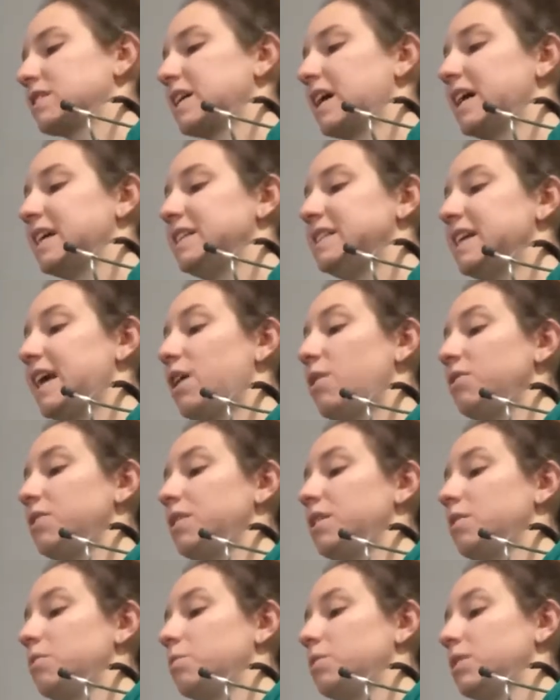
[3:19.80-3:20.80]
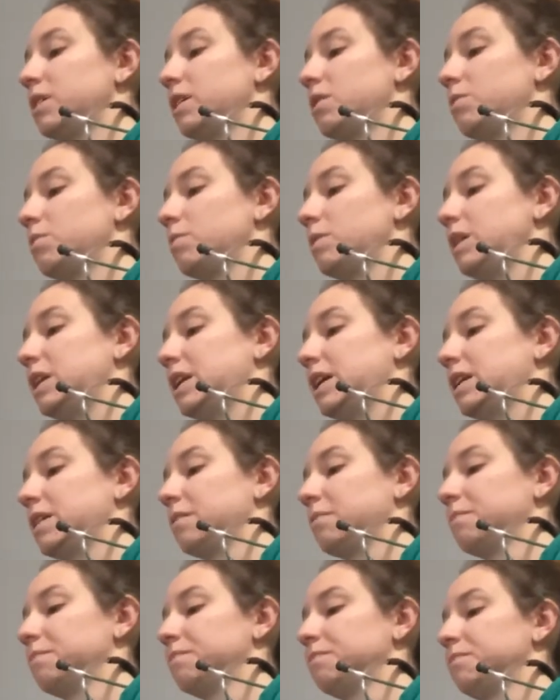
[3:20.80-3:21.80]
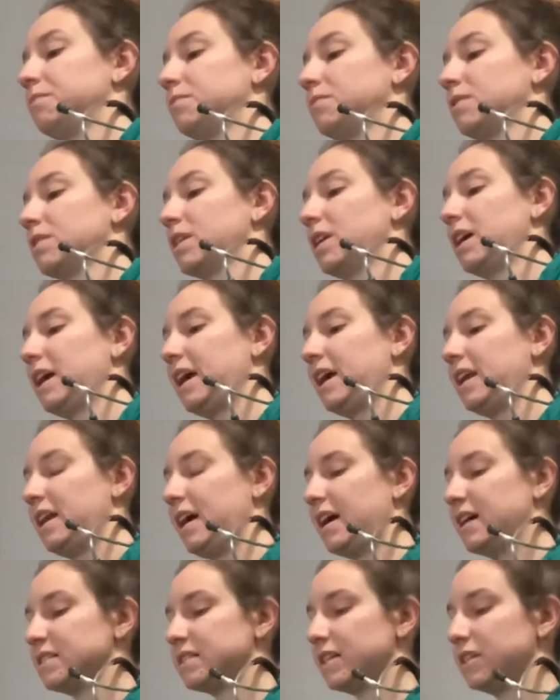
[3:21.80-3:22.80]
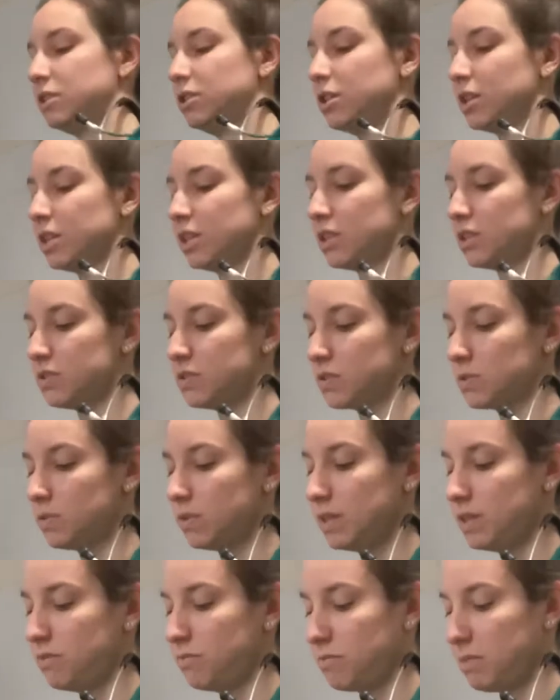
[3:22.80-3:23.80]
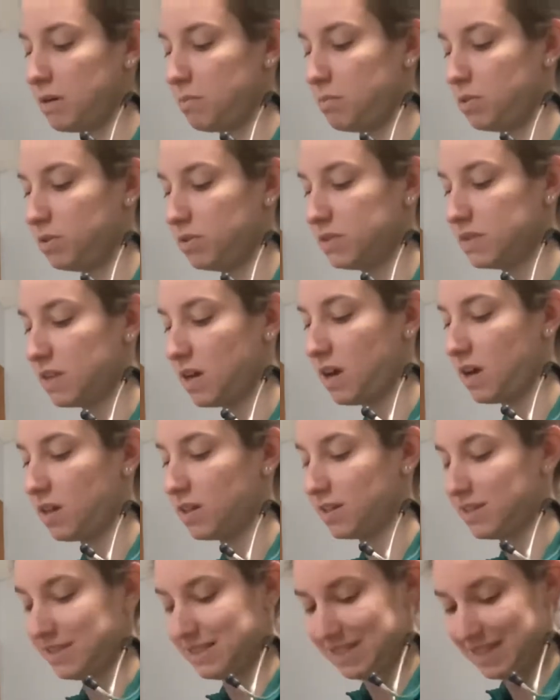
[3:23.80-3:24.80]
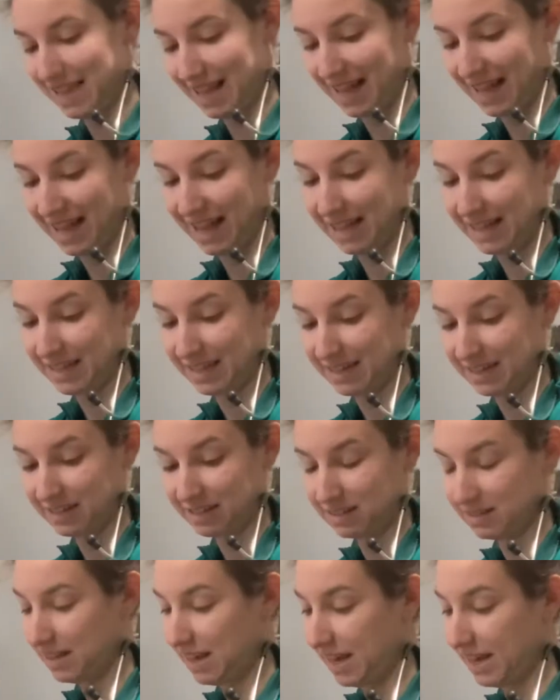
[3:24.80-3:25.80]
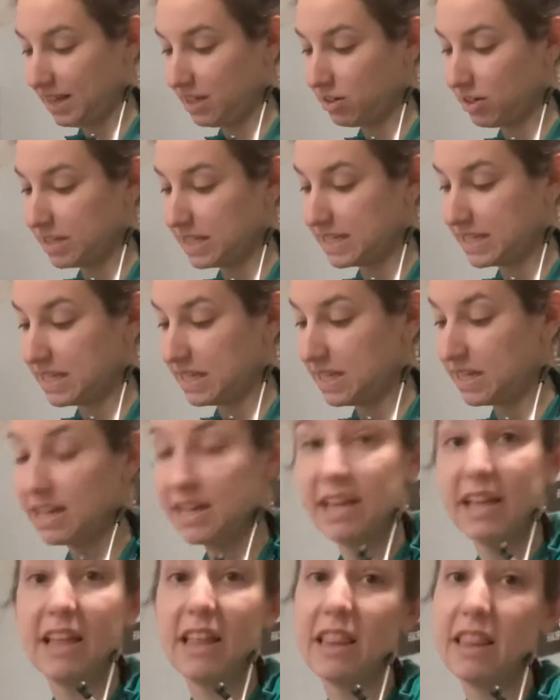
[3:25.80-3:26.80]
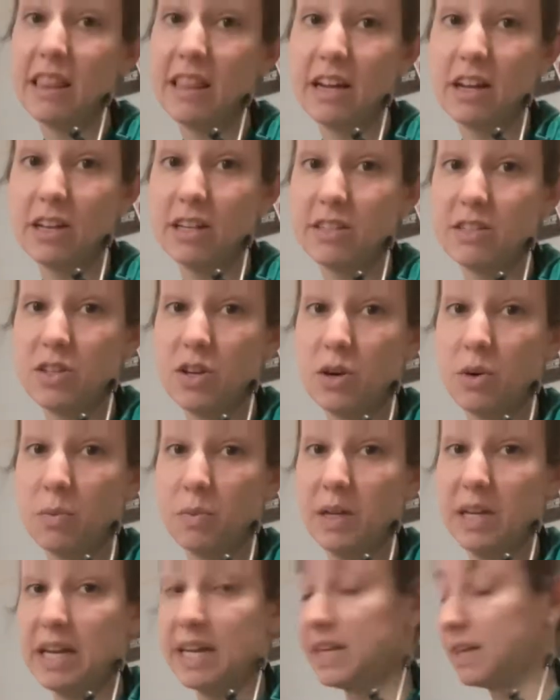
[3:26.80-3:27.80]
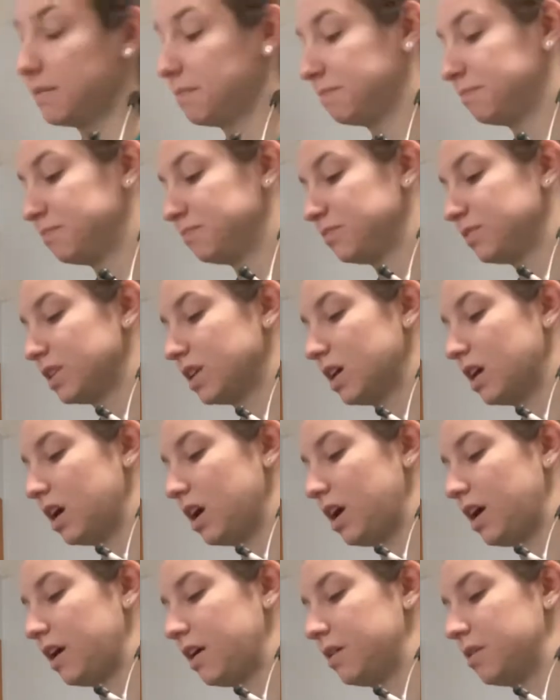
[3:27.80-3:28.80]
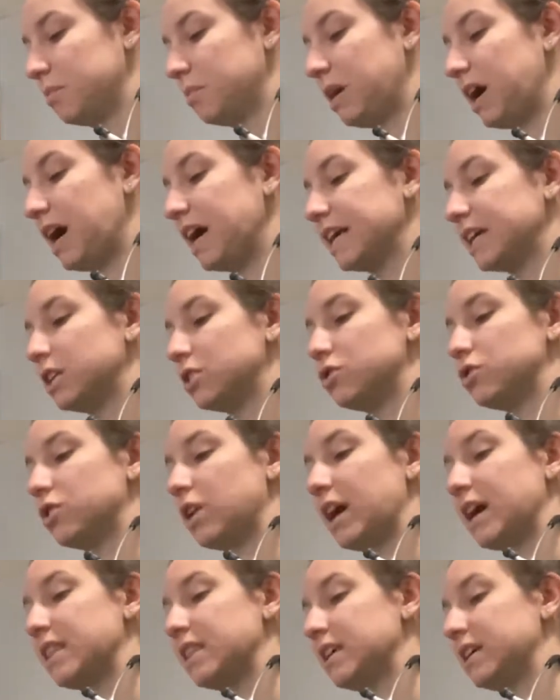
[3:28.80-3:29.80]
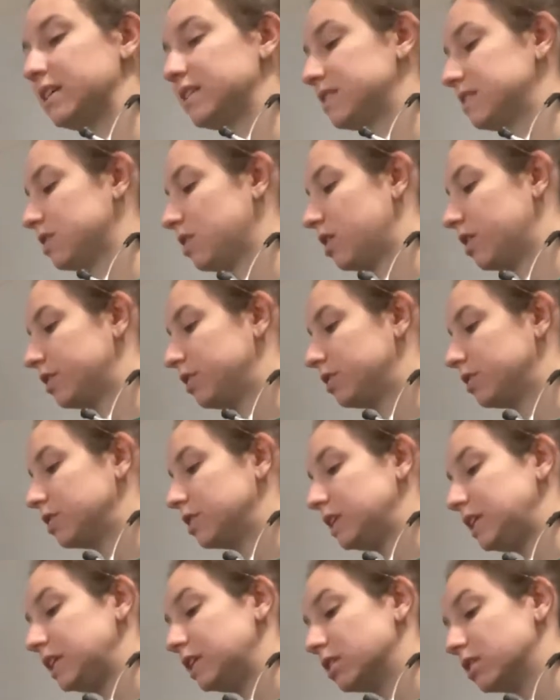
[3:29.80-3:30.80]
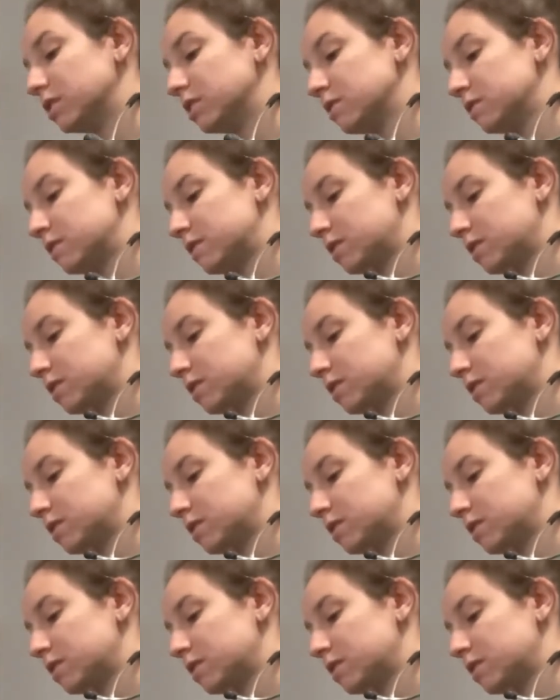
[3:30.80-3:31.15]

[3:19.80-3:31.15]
I doubt that it will get a reading. And as I look at the screen of my pulse ox, hi crazy, there is no reading. I can try this on her ears.